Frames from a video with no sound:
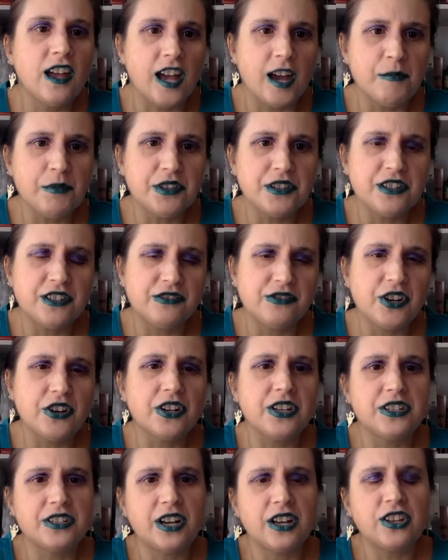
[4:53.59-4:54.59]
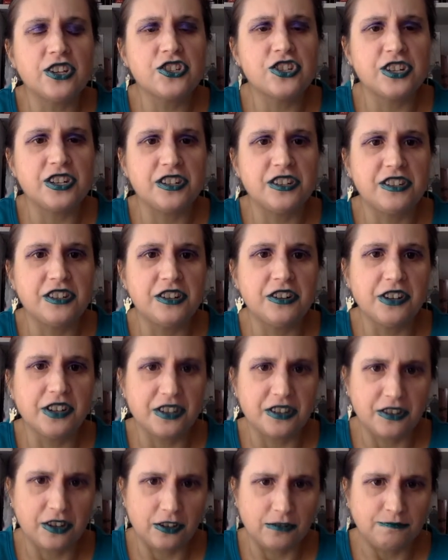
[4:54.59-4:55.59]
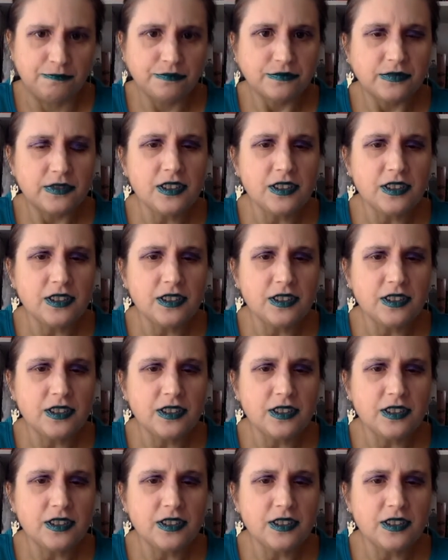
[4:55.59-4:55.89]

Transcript: Emily is very intelligent and serious, though.